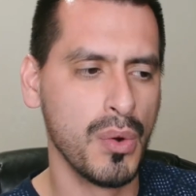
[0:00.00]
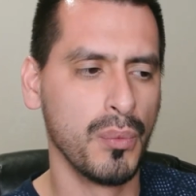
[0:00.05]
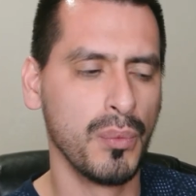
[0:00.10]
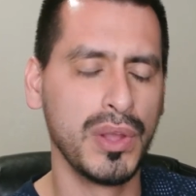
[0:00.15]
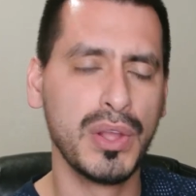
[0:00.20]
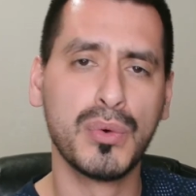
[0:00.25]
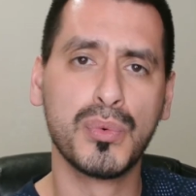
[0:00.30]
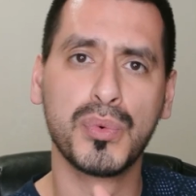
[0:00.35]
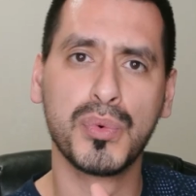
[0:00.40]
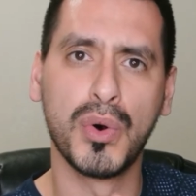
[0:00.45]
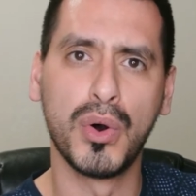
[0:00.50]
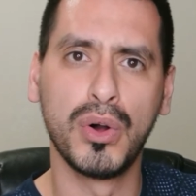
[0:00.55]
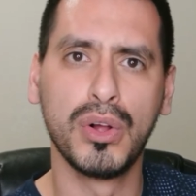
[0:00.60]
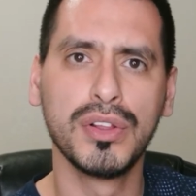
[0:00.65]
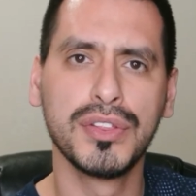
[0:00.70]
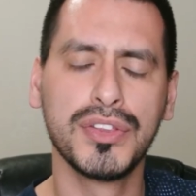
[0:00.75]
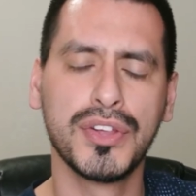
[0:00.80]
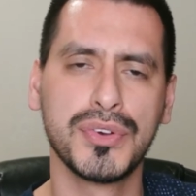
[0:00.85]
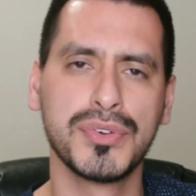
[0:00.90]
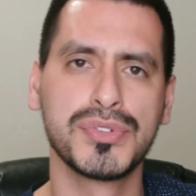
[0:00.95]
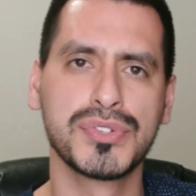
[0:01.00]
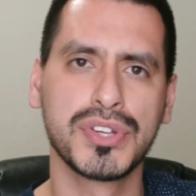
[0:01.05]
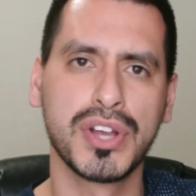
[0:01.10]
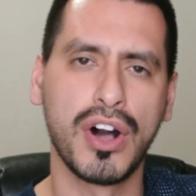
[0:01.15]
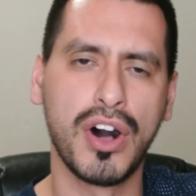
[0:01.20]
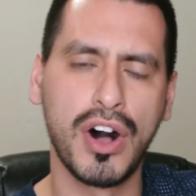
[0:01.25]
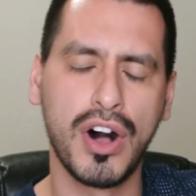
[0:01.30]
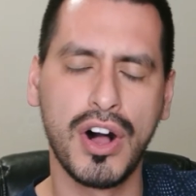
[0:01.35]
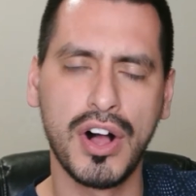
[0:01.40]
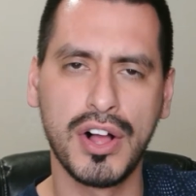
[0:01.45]
we rolled those
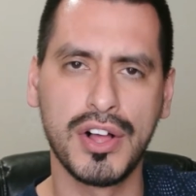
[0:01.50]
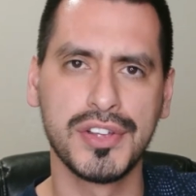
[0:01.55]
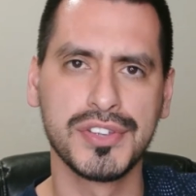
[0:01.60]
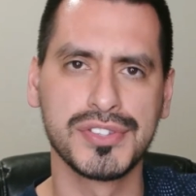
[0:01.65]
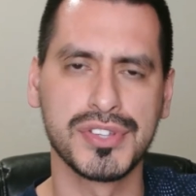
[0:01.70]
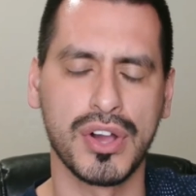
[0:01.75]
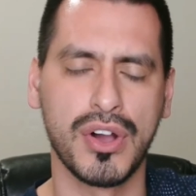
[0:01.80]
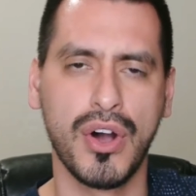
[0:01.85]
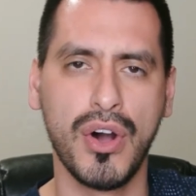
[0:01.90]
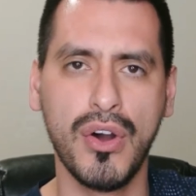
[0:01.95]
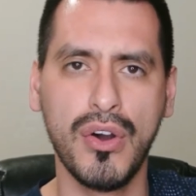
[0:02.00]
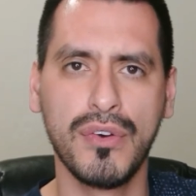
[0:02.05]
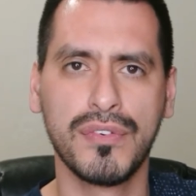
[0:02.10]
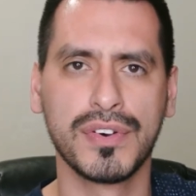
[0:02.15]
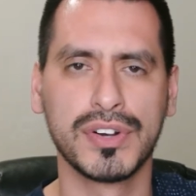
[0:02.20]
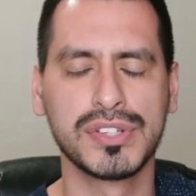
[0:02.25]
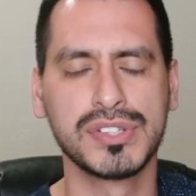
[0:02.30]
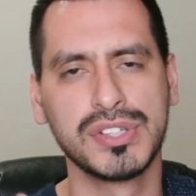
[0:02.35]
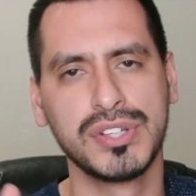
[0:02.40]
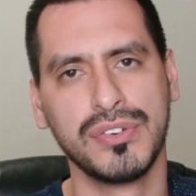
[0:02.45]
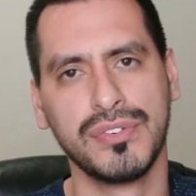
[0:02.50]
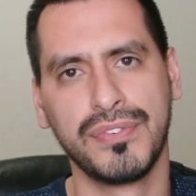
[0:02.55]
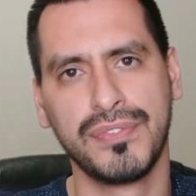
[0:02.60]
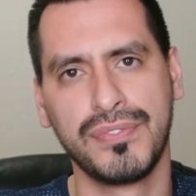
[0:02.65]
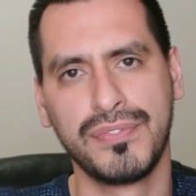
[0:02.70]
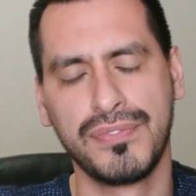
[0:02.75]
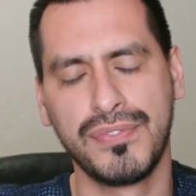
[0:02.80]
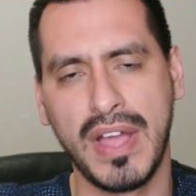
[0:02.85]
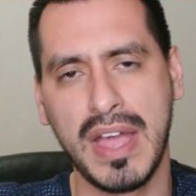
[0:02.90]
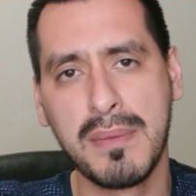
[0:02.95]
calls over to
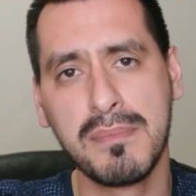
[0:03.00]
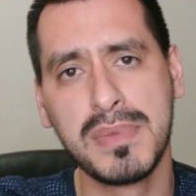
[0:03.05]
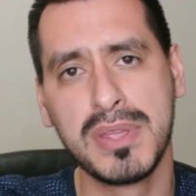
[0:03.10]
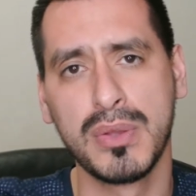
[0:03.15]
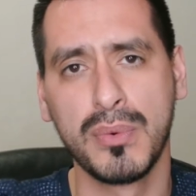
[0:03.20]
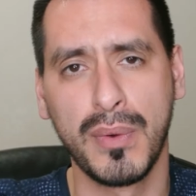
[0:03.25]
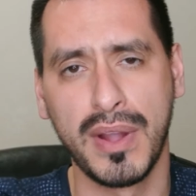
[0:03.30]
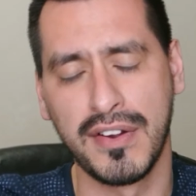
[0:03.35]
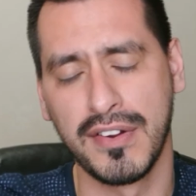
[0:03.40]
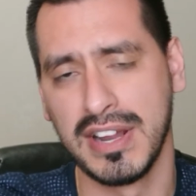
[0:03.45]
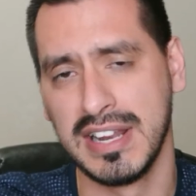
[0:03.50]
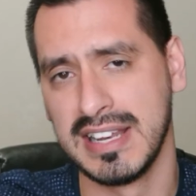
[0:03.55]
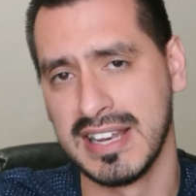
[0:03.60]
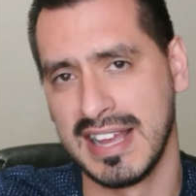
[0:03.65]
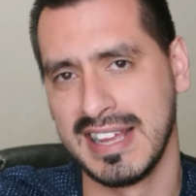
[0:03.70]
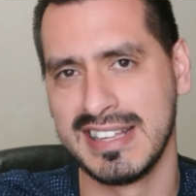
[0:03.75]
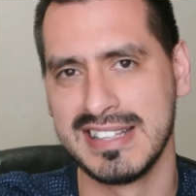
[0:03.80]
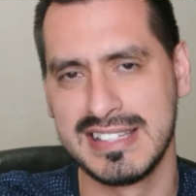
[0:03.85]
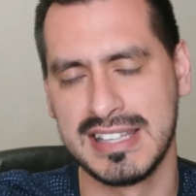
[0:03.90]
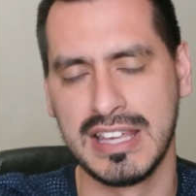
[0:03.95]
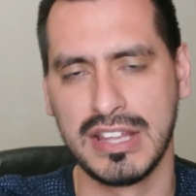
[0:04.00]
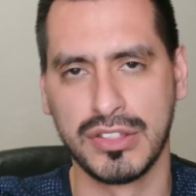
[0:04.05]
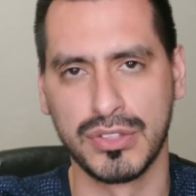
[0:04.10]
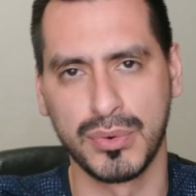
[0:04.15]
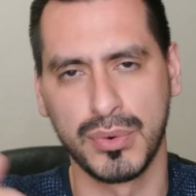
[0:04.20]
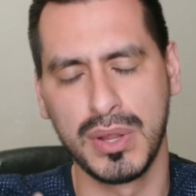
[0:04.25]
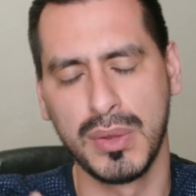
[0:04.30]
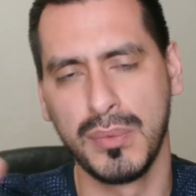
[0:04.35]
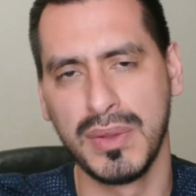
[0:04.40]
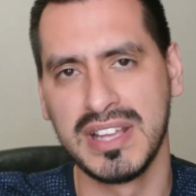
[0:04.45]
February 19th,
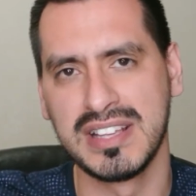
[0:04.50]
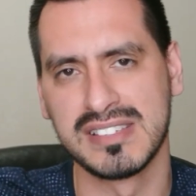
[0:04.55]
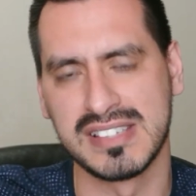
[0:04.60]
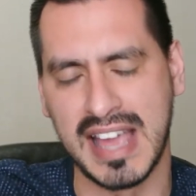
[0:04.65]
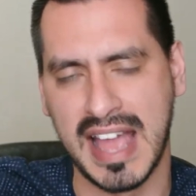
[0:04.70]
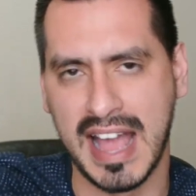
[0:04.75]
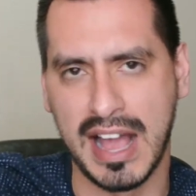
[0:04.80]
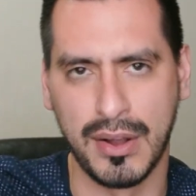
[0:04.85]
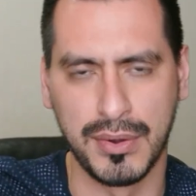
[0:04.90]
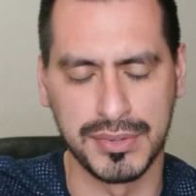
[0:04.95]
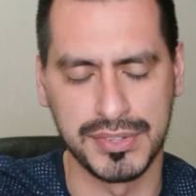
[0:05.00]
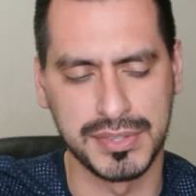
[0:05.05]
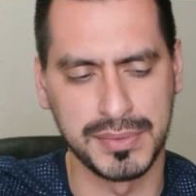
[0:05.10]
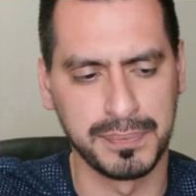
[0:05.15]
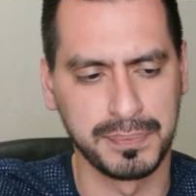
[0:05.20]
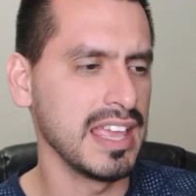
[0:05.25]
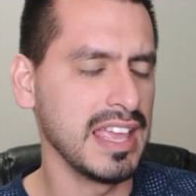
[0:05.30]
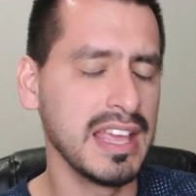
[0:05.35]
three weeks out.